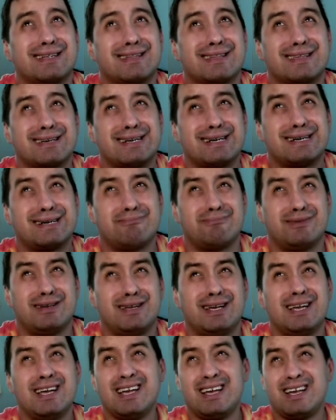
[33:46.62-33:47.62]

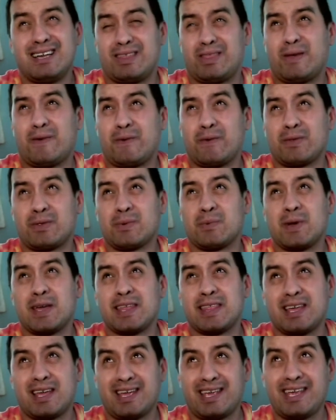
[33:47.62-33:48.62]
The way
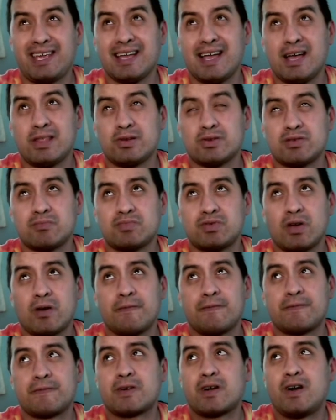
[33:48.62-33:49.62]
that he handles
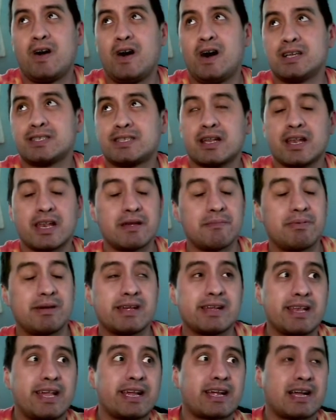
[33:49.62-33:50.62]
himself, constantly being
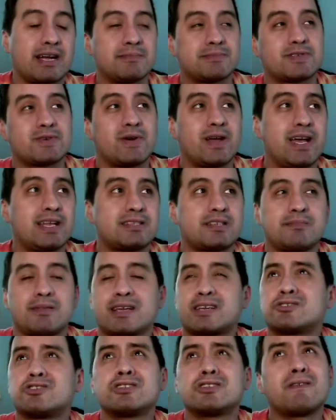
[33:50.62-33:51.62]
like, "I'm so handsome," like,
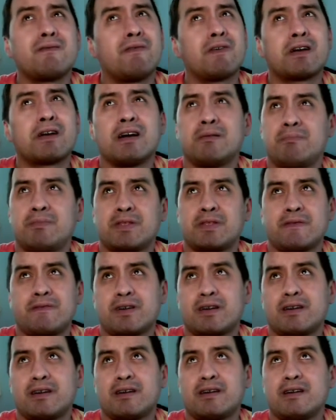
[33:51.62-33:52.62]
shut the fuck up,
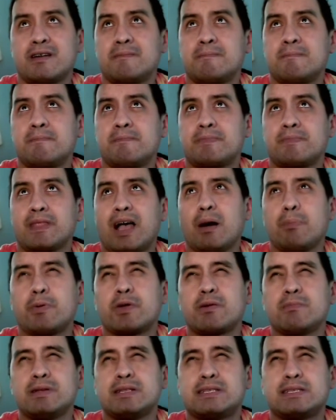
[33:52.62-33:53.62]
motherfucker. I'll put
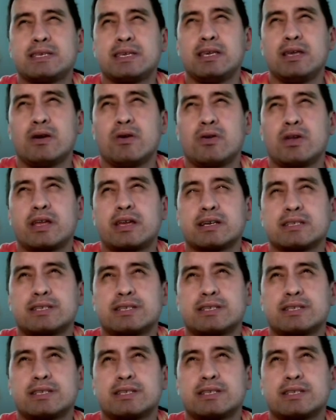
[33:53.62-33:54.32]
him in C only because he's